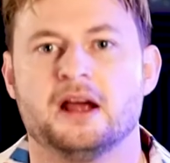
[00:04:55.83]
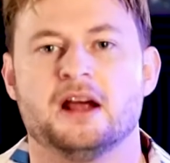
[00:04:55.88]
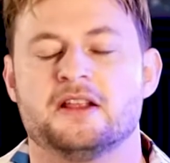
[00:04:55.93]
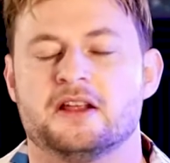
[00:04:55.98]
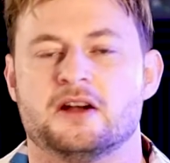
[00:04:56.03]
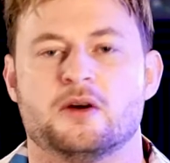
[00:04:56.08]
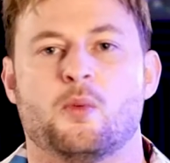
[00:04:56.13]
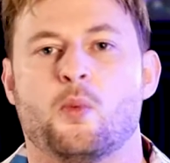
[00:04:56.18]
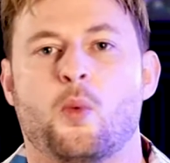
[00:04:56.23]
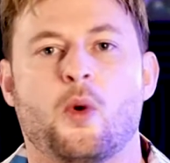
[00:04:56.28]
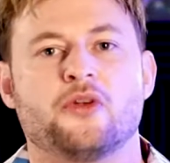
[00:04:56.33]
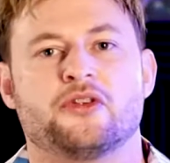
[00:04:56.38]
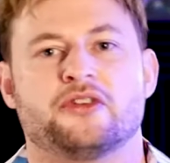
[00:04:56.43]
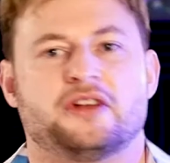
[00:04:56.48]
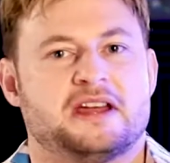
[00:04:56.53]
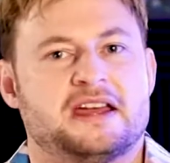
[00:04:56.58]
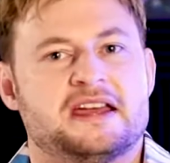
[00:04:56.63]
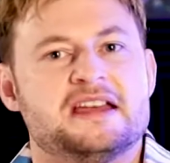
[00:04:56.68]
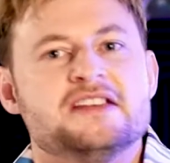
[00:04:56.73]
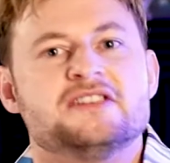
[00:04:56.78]
that it wasn't
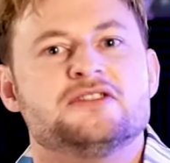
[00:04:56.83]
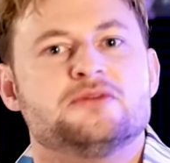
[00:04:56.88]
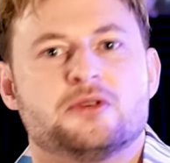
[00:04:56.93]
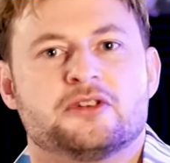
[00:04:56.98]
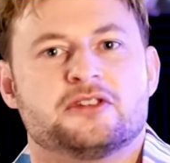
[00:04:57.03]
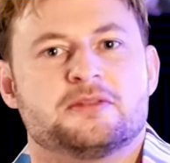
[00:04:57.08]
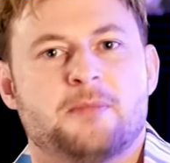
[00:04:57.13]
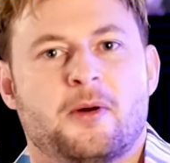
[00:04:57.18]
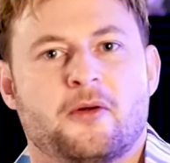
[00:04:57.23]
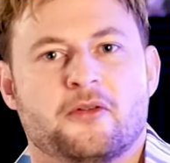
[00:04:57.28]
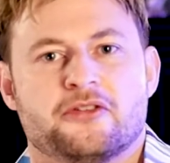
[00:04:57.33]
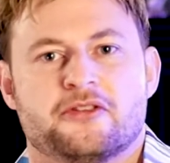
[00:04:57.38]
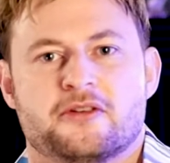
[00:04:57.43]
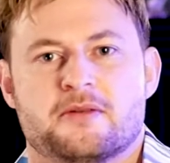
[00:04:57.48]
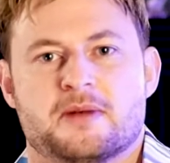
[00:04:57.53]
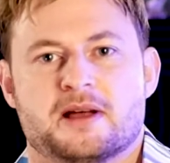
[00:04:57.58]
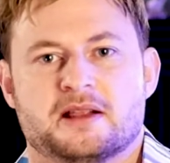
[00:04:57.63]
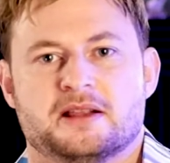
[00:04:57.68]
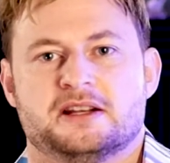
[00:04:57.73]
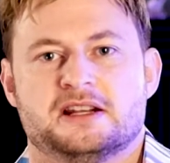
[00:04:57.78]
his
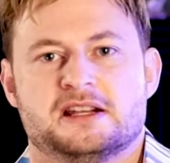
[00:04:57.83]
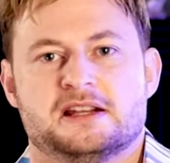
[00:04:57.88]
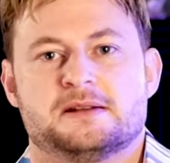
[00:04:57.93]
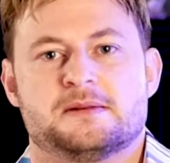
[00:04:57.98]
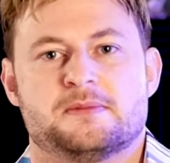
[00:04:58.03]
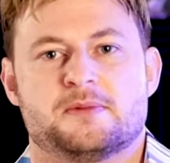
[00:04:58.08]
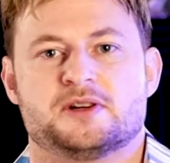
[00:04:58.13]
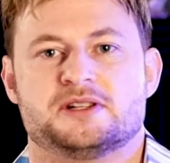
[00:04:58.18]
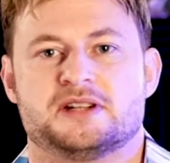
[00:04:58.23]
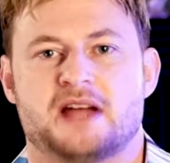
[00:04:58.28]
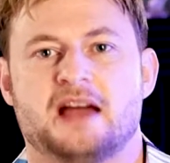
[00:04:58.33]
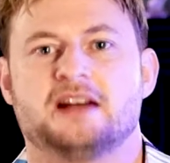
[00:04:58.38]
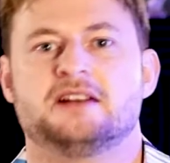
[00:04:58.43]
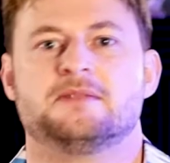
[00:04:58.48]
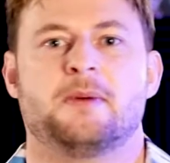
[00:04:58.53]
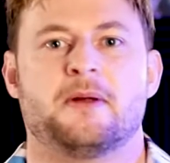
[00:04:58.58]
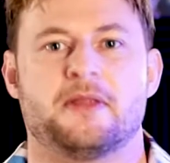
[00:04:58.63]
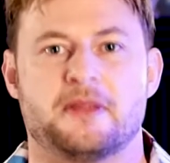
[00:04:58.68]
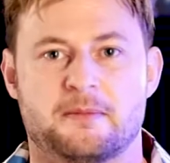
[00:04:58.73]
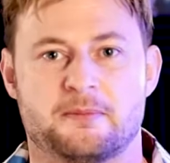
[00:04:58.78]
responsibility to protect,
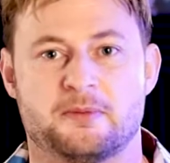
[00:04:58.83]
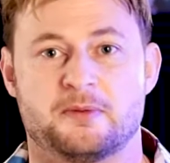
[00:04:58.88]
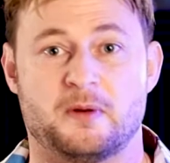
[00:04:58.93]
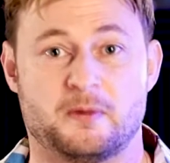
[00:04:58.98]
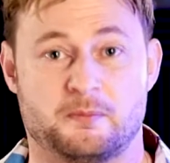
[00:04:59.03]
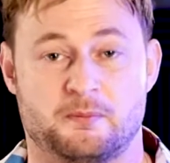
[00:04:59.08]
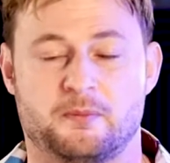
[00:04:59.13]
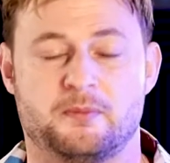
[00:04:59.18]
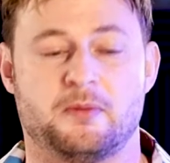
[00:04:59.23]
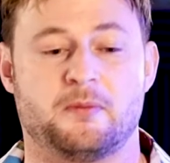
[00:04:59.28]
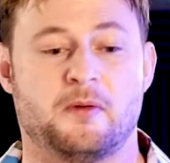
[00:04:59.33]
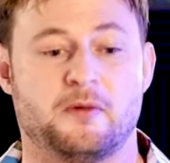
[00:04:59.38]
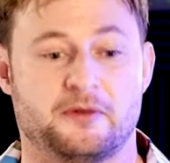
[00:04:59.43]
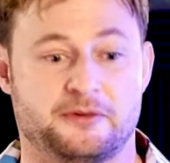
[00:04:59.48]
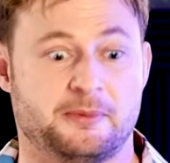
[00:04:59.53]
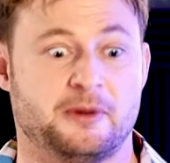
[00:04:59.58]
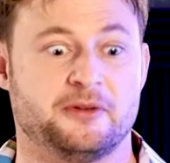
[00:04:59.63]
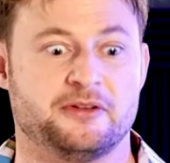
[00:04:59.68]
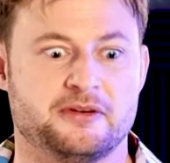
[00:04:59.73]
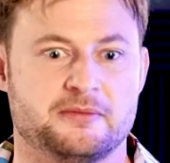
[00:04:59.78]
but the
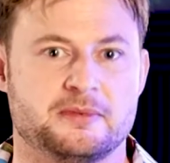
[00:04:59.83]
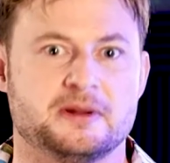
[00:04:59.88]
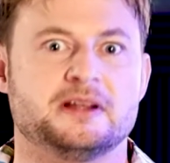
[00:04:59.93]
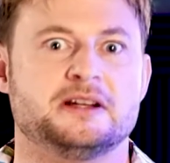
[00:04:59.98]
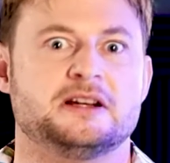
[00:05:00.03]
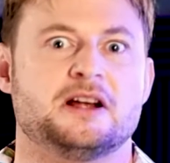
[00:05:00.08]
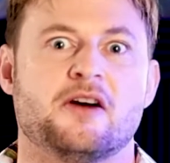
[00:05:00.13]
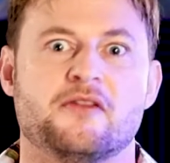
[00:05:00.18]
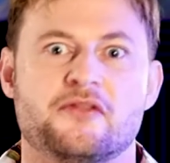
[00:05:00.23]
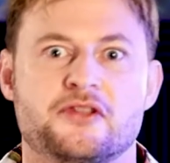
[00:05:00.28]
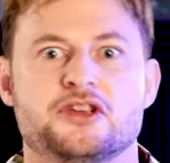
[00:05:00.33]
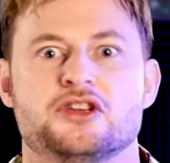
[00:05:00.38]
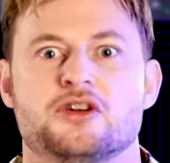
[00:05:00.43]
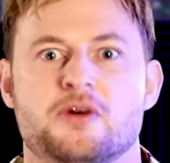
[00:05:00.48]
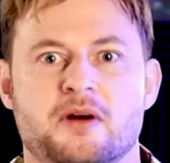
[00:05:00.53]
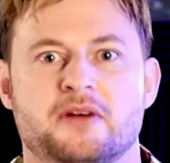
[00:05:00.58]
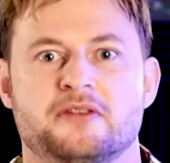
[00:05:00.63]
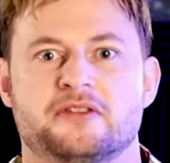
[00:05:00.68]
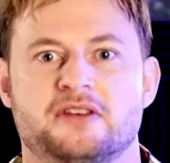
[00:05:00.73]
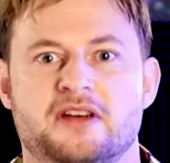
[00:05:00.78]
responsibility of the
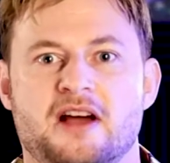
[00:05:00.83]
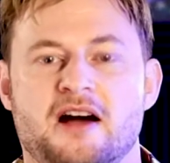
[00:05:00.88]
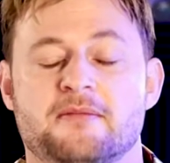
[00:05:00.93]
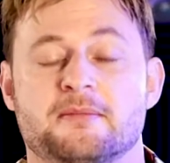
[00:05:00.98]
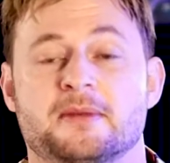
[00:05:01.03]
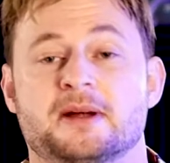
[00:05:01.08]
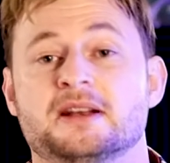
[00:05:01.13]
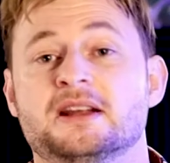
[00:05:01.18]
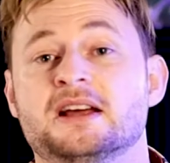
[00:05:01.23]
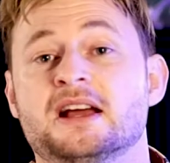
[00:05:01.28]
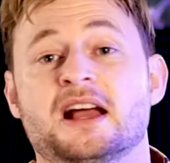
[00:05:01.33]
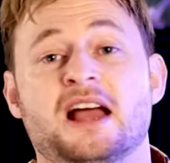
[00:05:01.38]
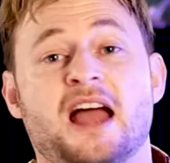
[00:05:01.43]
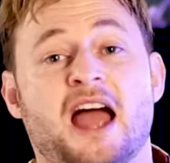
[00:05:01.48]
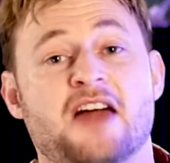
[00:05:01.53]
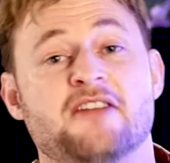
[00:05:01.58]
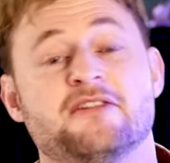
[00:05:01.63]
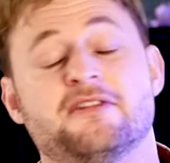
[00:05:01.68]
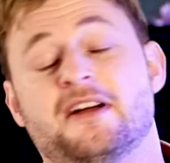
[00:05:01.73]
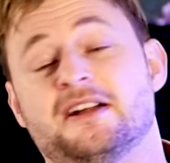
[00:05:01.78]
US government.
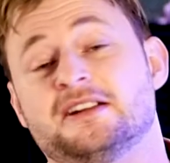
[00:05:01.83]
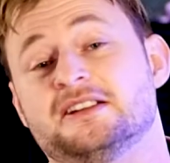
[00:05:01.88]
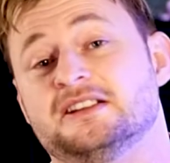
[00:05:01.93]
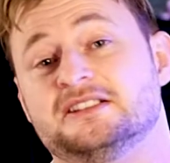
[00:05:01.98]
And in fact,